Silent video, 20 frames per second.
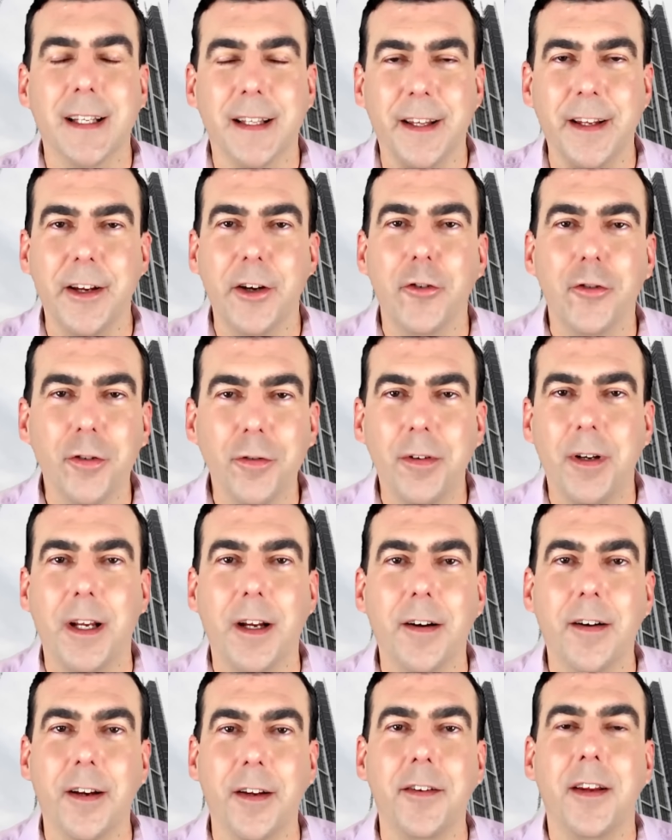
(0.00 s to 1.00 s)
The issue
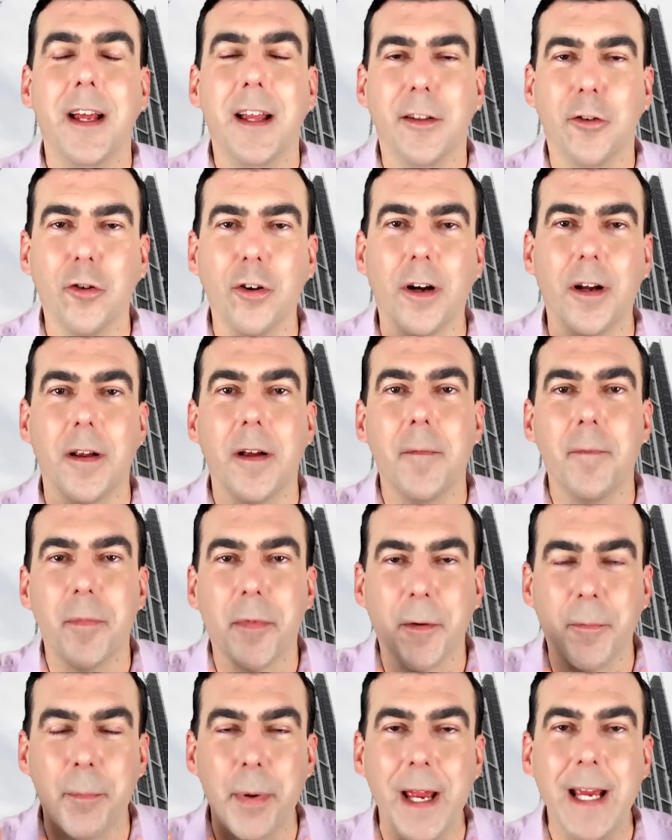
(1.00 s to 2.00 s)
here is look,
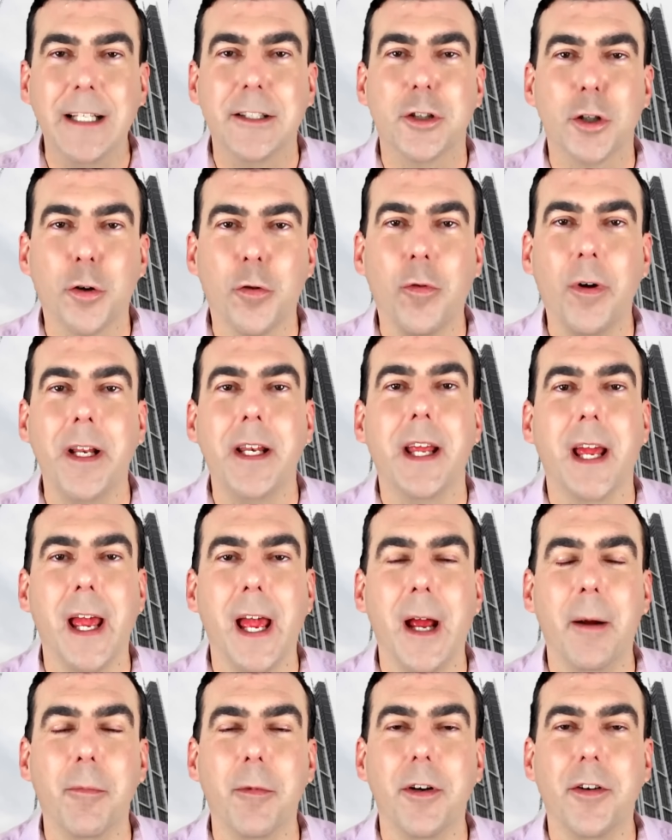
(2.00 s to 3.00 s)
the banks are going to
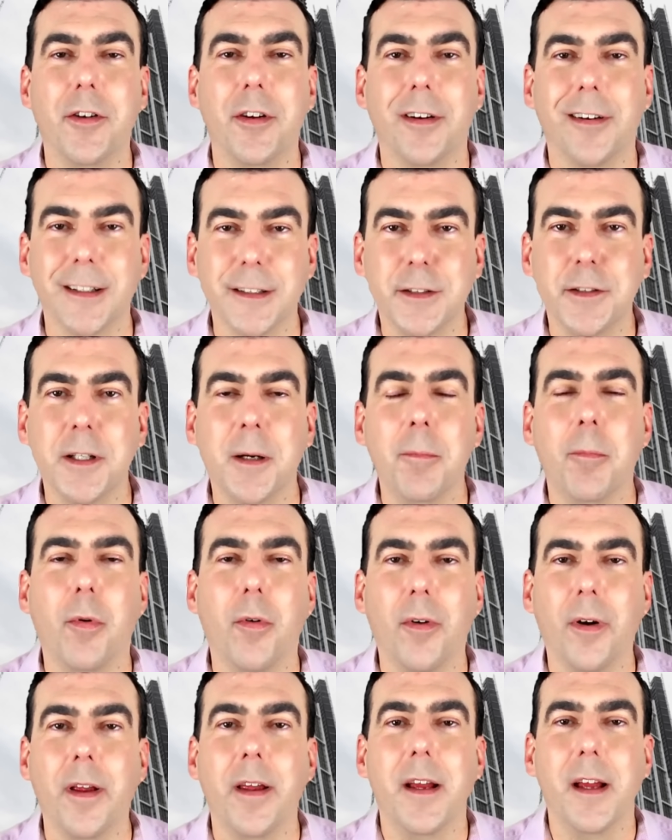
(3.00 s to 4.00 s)
hemorrhage here at some
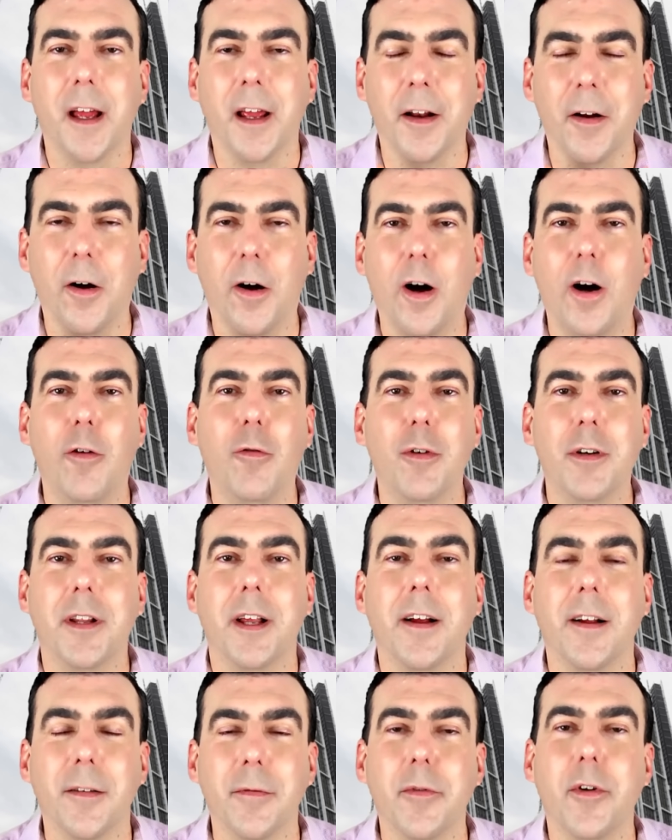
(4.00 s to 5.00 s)
point, and all we're
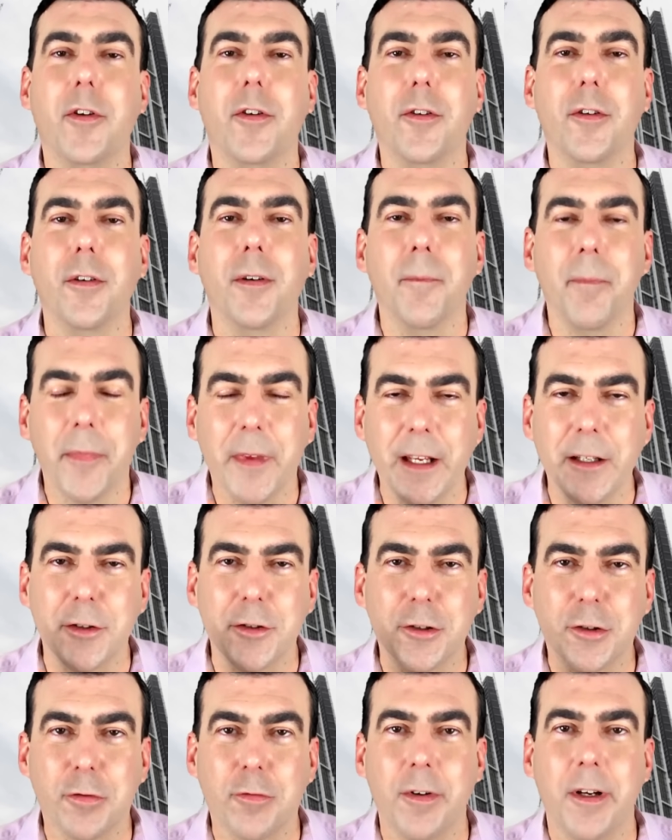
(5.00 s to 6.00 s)
telling them to do is
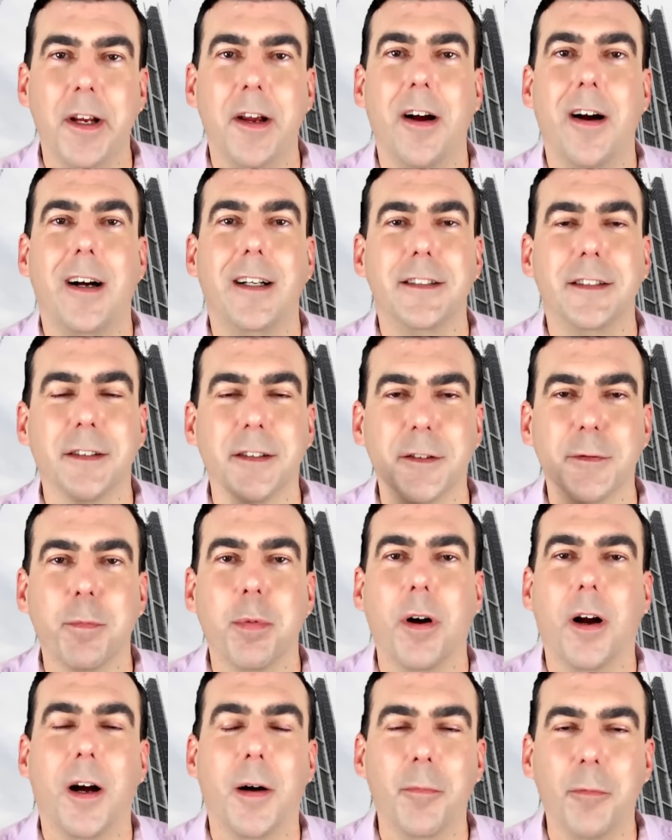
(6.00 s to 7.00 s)
triage this
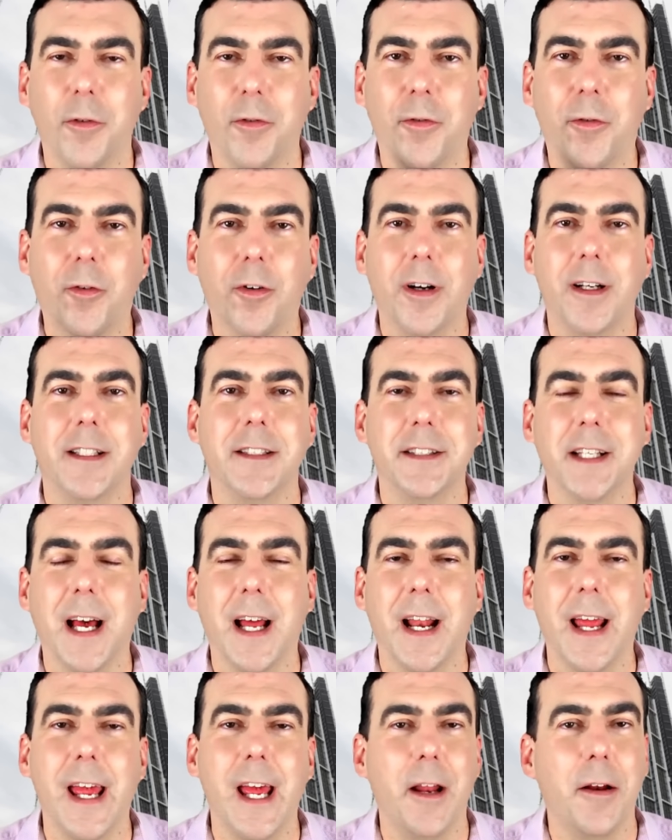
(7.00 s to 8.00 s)
problem before it gets
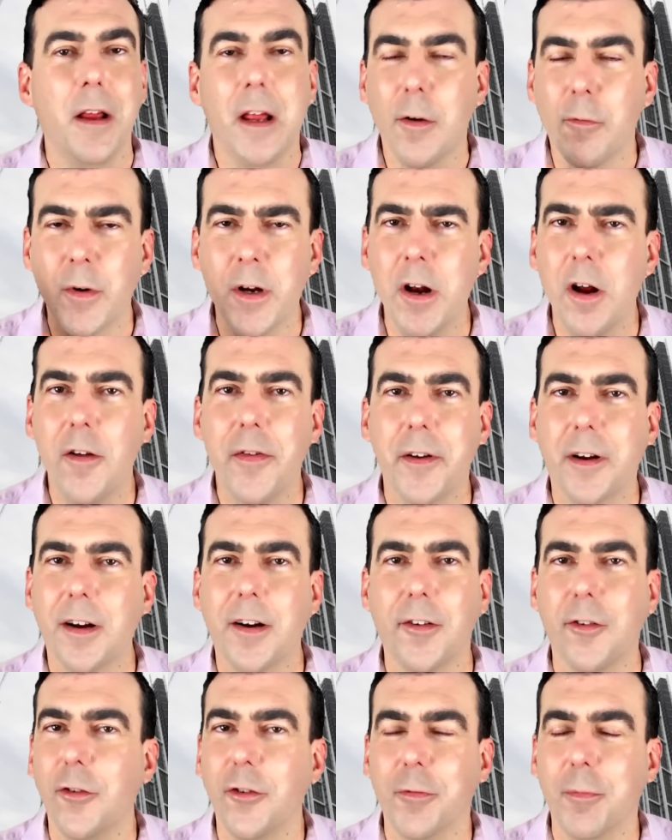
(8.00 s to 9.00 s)
out of hand. We know they're going
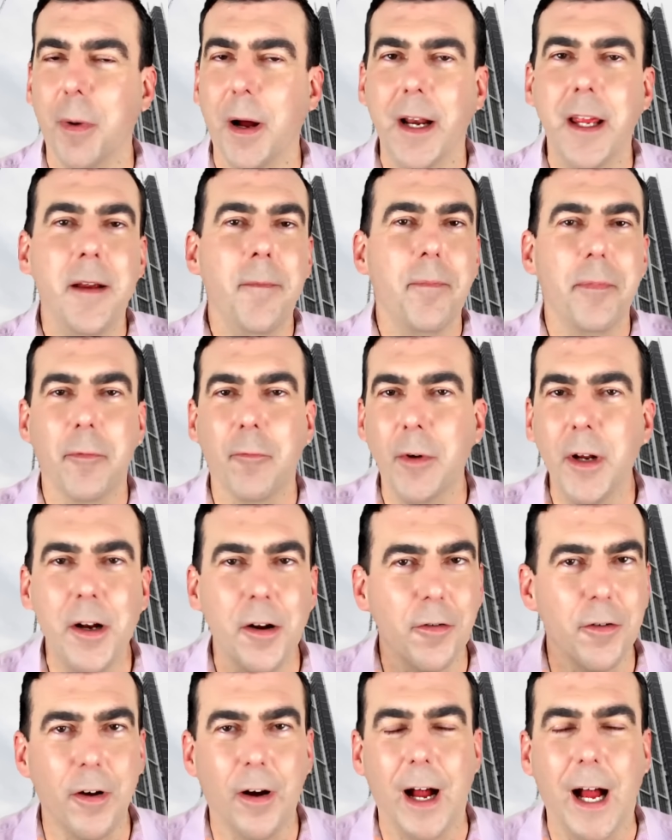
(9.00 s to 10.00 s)
to lose money. We
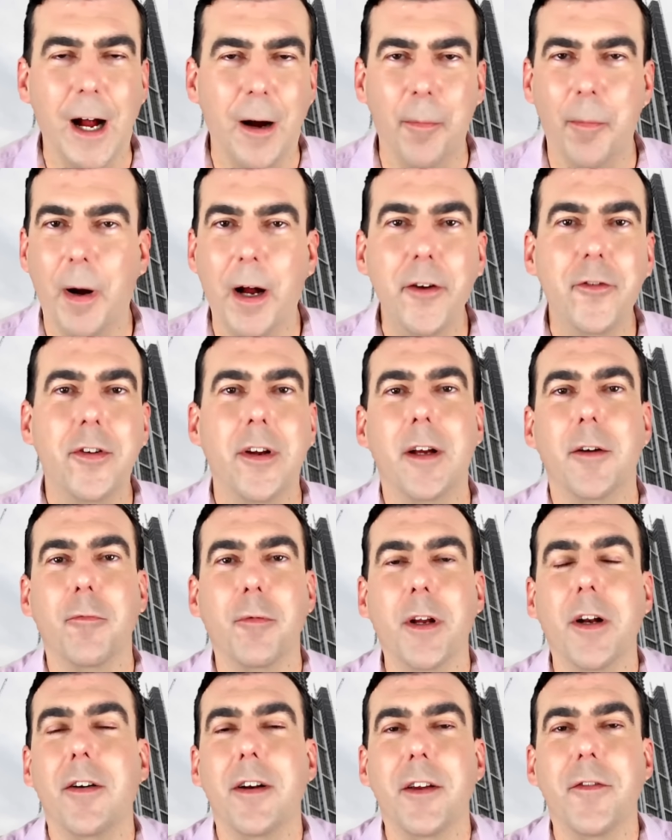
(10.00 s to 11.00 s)
don't know how much.
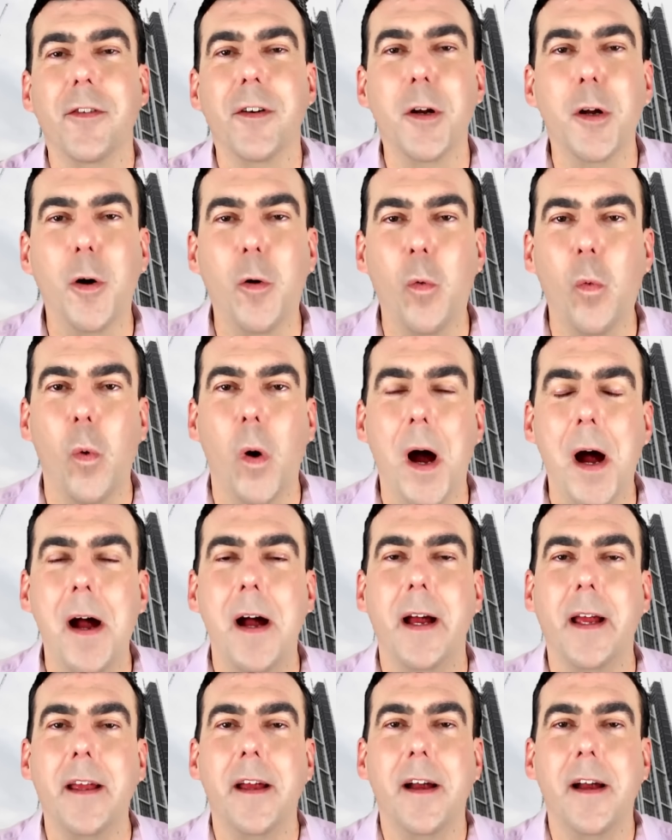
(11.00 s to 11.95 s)
We don't even know why.